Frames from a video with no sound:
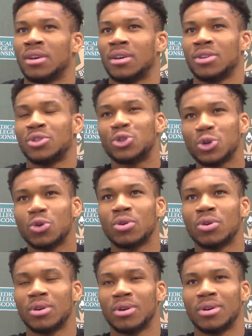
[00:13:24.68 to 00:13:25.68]

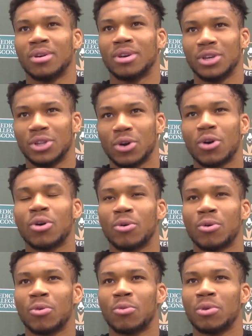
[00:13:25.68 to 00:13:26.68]
to you
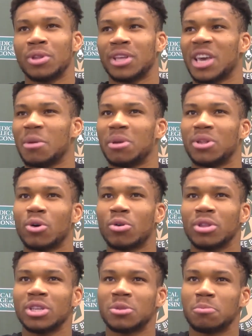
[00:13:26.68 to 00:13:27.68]
know win the game and all
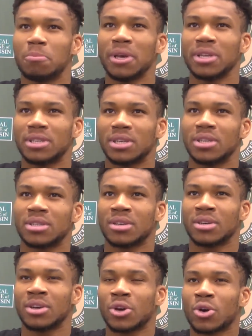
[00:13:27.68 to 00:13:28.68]
these pieces
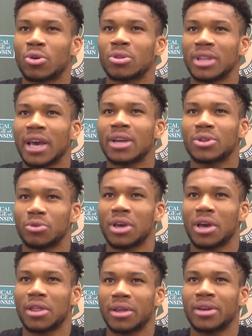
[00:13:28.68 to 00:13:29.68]
connect
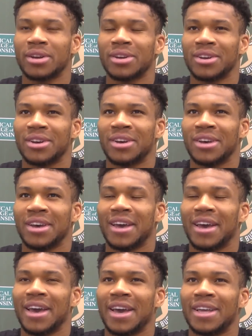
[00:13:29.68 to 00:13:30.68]
together
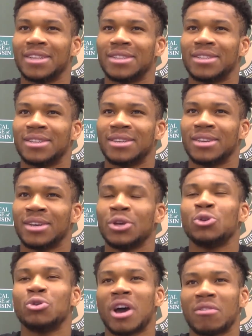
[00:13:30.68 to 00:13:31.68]
and
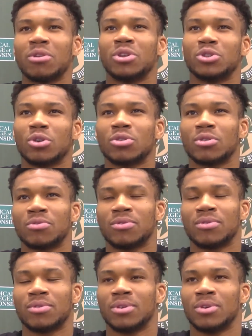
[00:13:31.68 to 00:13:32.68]
you have the result of
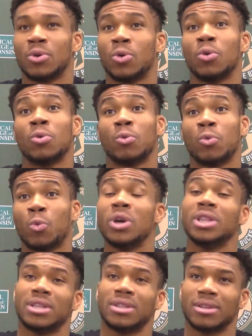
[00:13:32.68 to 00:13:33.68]

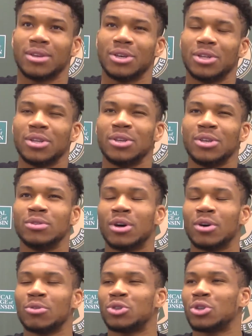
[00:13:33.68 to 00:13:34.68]
winning. You, you
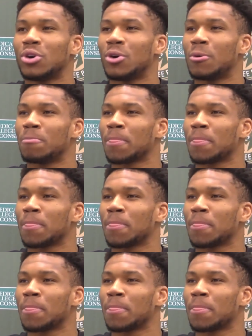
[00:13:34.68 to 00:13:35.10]
know, so